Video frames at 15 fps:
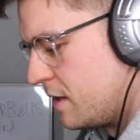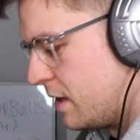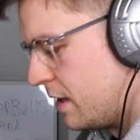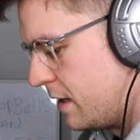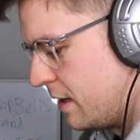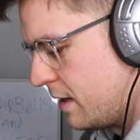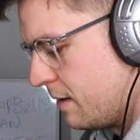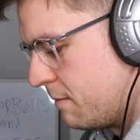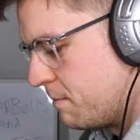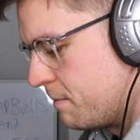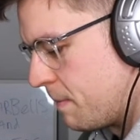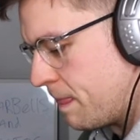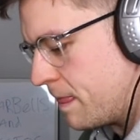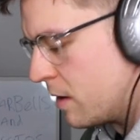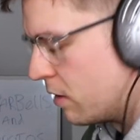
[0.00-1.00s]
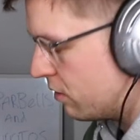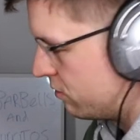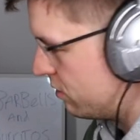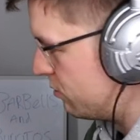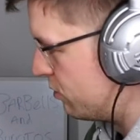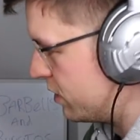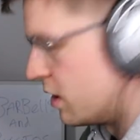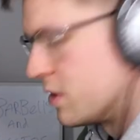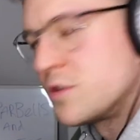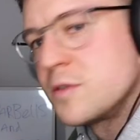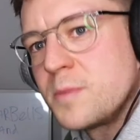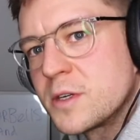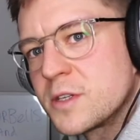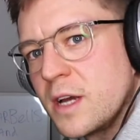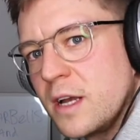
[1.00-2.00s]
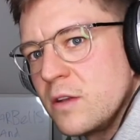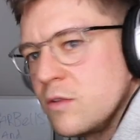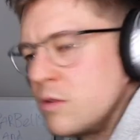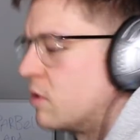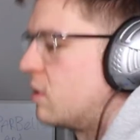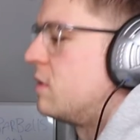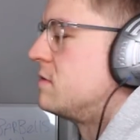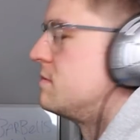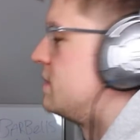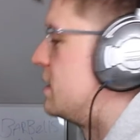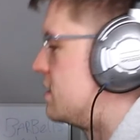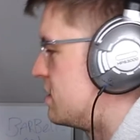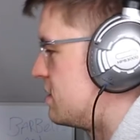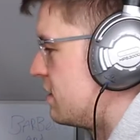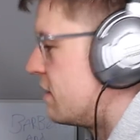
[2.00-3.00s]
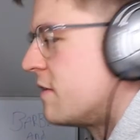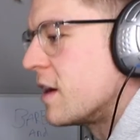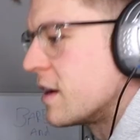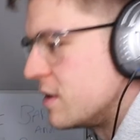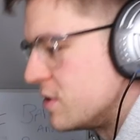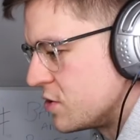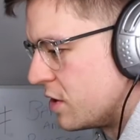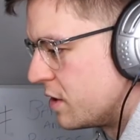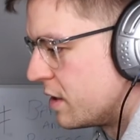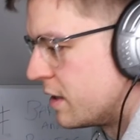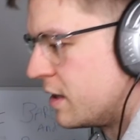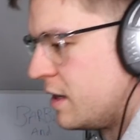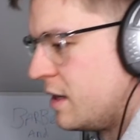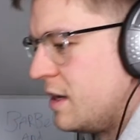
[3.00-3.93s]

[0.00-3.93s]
um, no, one hundred percent do not miss fucking joinery.